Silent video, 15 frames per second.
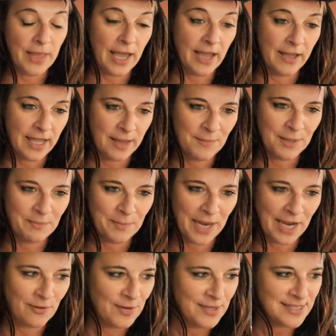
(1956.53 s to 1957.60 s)
I am in
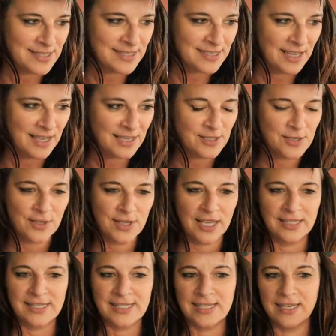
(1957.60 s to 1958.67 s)
Paris, as you
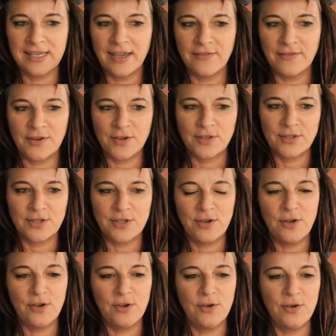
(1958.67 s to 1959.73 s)
can see. I've got
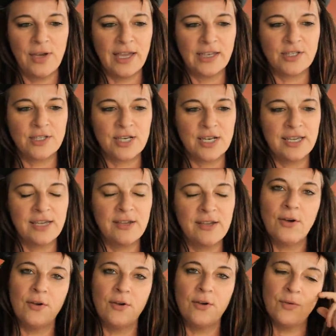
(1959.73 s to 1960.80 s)
uh, actually
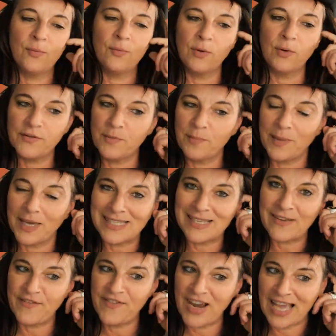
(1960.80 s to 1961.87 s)
uh, one of the
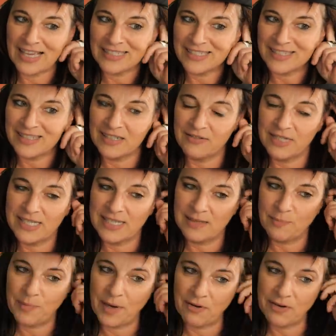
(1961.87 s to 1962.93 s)
best flats there is
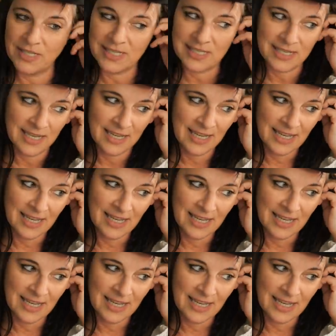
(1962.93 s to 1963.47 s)
in Paris.